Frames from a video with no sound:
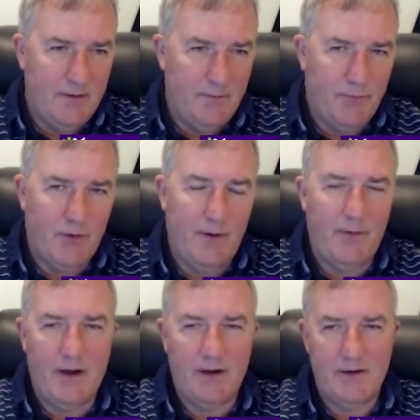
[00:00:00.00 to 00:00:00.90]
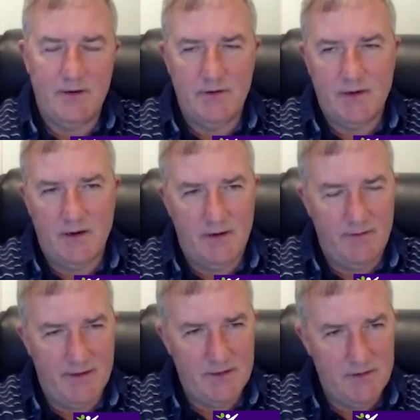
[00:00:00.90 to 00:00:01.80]
primarily due to
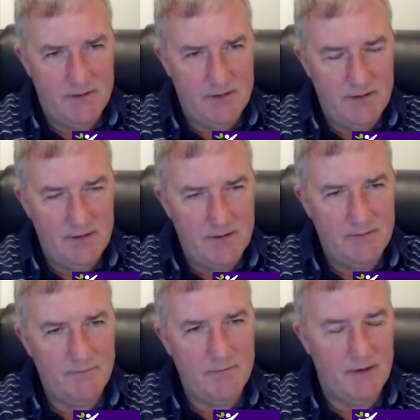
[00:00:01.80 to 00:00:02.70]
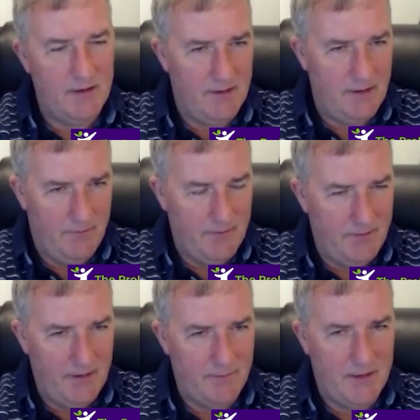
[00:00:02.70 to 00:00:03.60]
cardiovascular disease, and they often
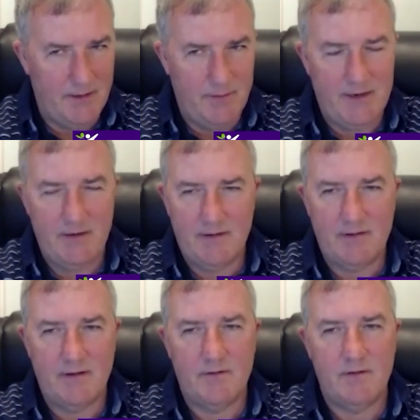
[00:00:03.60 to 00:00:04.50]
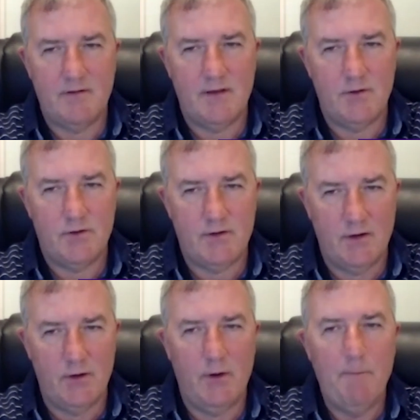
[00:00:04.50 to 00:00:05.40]
develop diabetes, etc., etc.
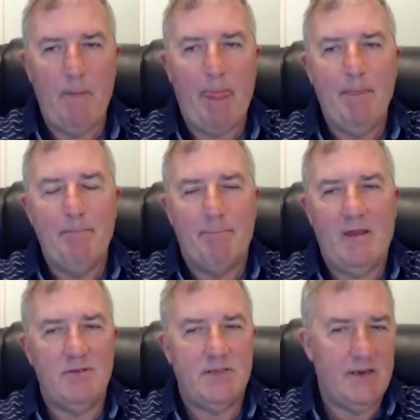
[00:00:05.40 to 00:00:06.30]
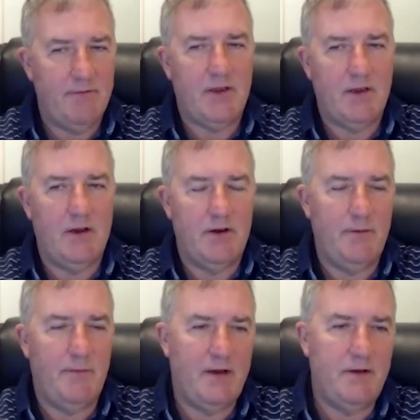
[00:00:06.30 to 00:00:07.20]
So they have a significant
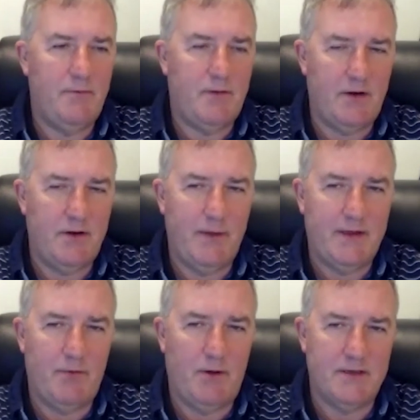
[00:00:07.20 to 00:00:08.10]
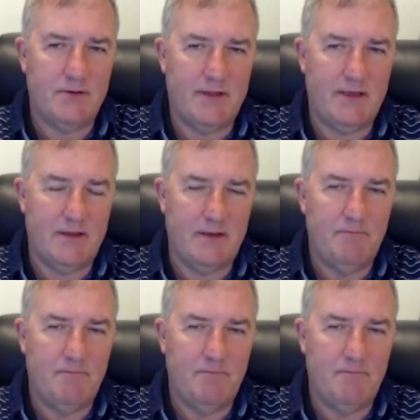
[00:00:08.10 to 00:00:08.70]
cardiometabolic. So I think